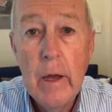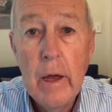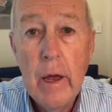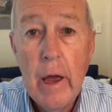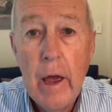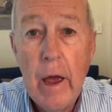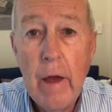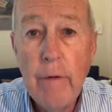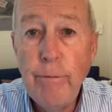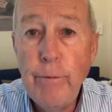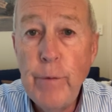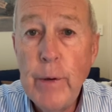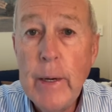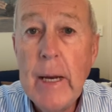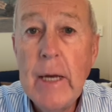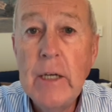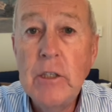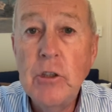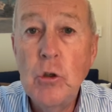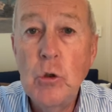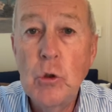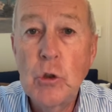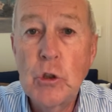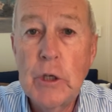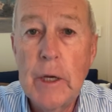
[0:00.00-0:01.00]
and
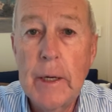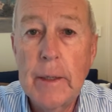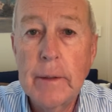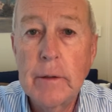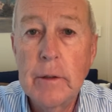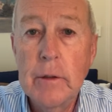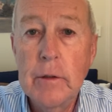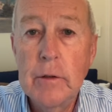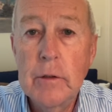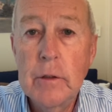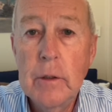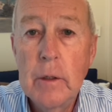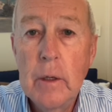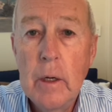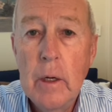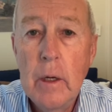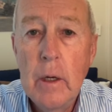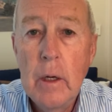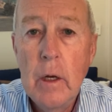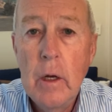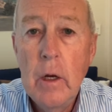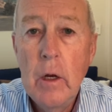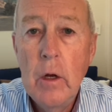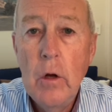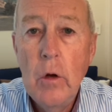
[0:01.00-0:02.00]
financial sectors,
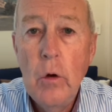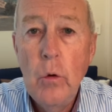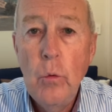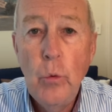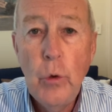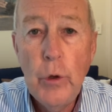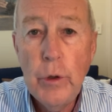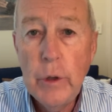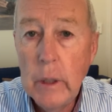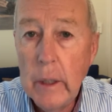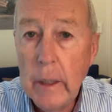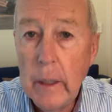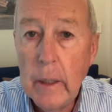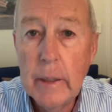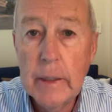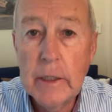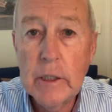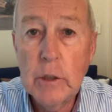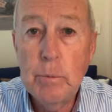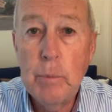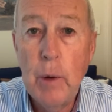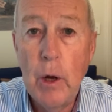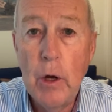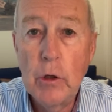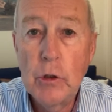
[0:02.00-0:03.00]
with little
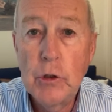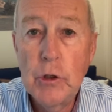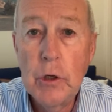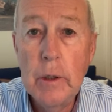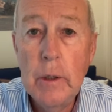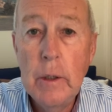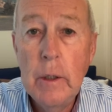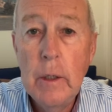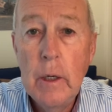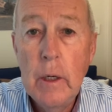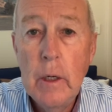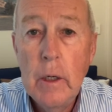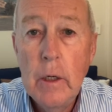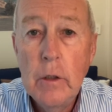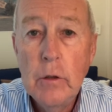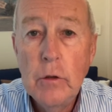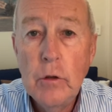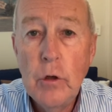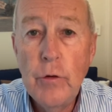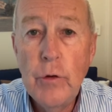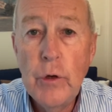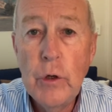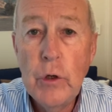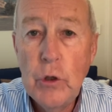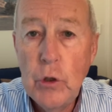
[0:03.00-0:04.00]
exposure to
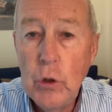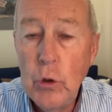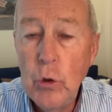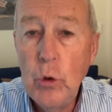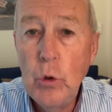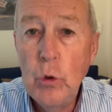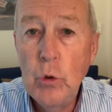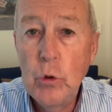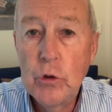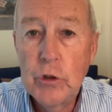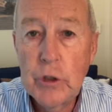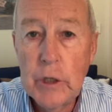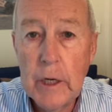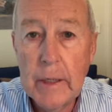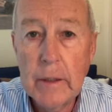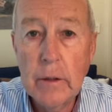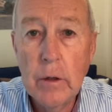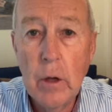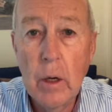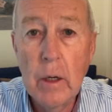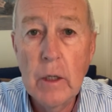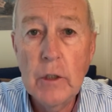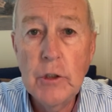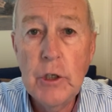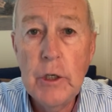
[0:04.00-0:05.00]
the huge
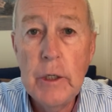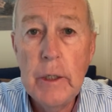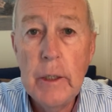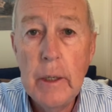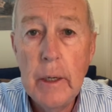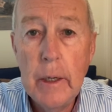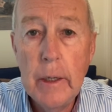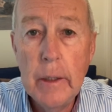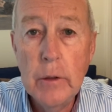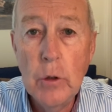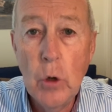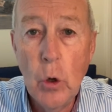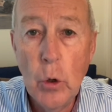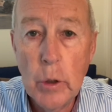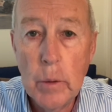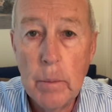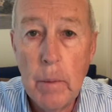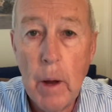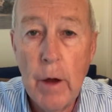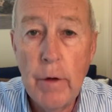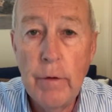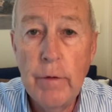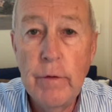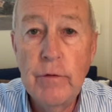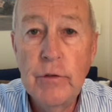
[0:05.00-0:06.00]
technology and
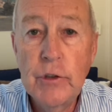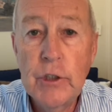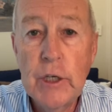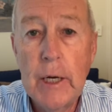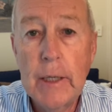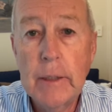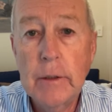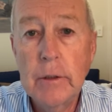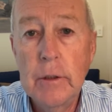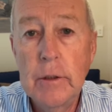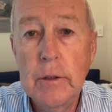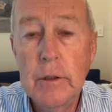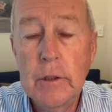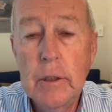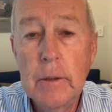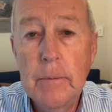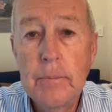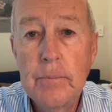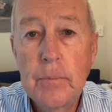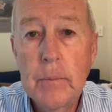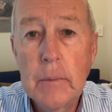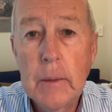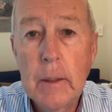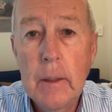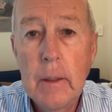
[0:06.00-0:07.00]
automotive sectors.
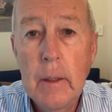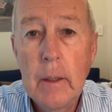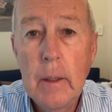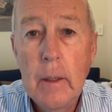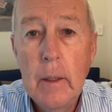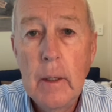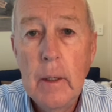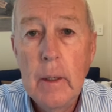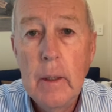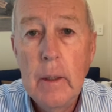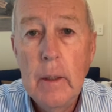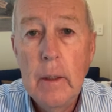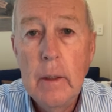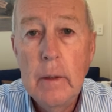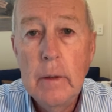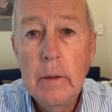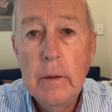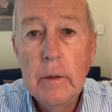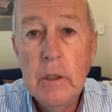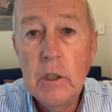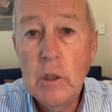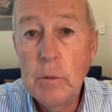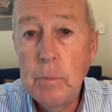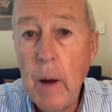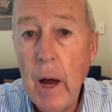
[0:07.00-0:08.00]

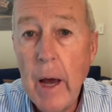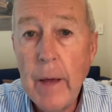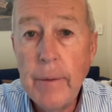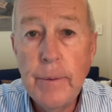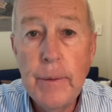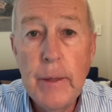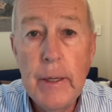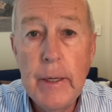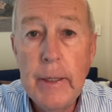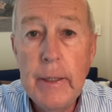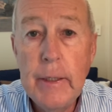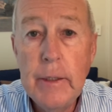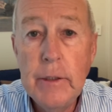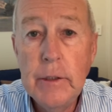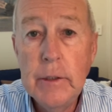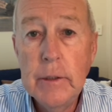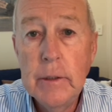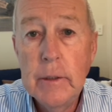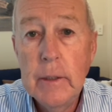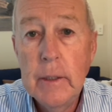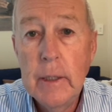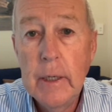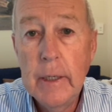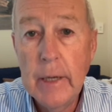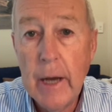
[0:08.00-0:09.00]
Despite these
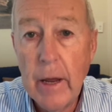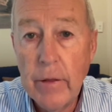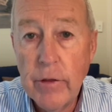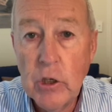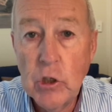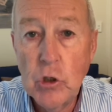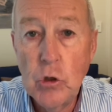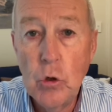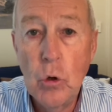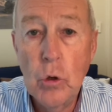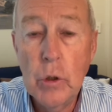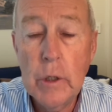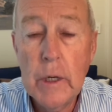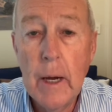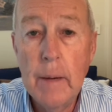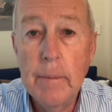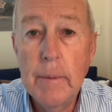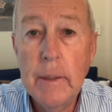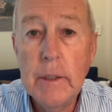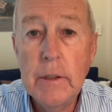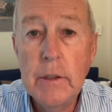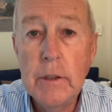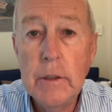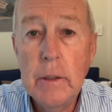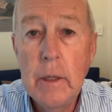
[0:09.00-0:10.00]
and other
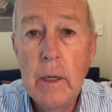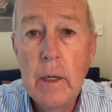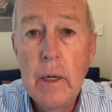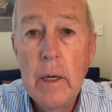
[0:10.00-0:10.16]
shortcomings,